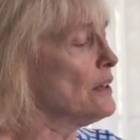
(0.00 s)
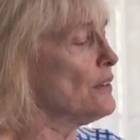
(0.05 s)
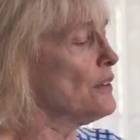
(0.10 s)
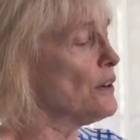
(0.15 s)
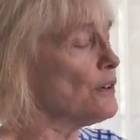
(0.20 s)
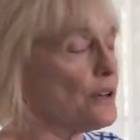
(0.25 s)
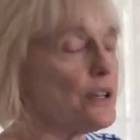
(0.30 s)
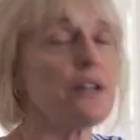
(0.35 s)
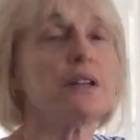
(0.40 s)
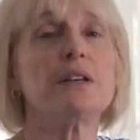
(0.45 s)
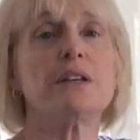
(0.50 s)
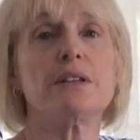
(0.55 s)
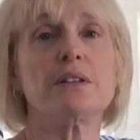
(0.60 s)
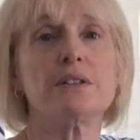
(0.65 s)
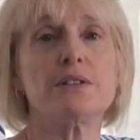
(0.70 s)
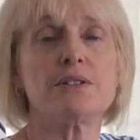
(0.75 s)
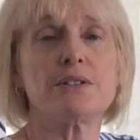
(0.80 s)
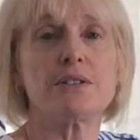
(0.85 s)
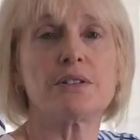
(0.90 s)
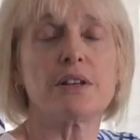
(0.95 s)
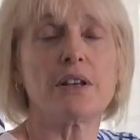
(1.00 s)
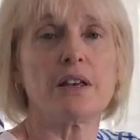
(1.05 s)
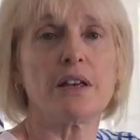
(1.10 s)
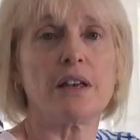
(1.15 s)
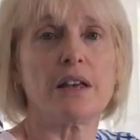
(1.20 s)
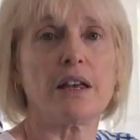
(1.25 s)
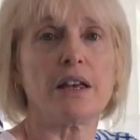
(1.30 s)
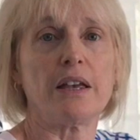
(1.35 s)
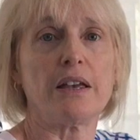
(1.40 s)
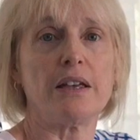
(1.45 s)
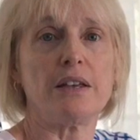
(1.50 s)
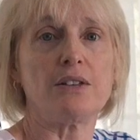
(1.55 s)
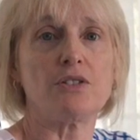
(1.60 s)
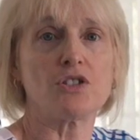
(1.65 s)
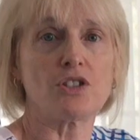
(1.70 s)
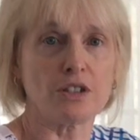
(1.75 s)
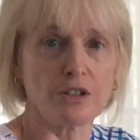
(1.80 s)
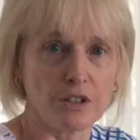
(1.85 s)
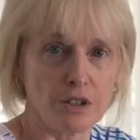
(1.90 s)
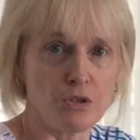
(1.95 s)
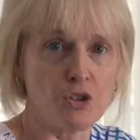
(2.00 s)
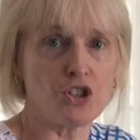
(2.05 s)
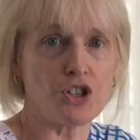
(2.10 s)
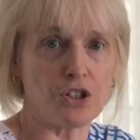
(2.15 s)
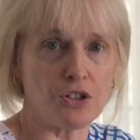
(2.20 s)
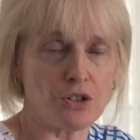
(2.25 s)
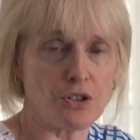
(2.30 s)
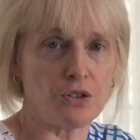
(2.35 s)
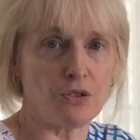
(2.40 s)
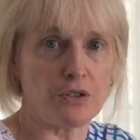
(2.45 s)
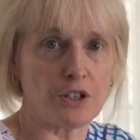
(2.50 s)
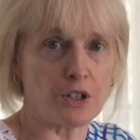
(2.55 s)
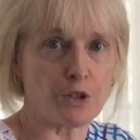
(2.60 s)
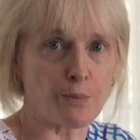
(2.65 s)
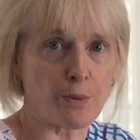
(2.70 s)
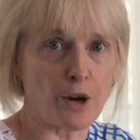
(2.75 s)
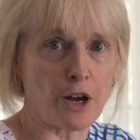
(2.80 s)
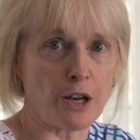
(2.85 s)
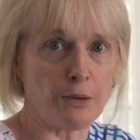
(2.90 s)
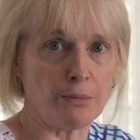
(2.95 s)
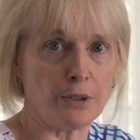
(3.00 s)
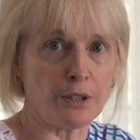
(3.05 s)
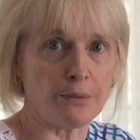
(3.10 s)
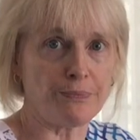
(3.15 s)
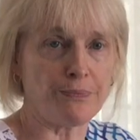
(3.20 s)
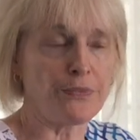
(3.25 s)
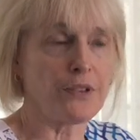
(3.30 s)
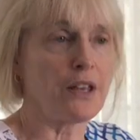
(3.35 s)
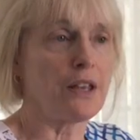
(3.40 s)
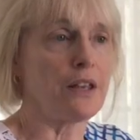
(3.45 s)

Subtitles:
there is a solution to this problem.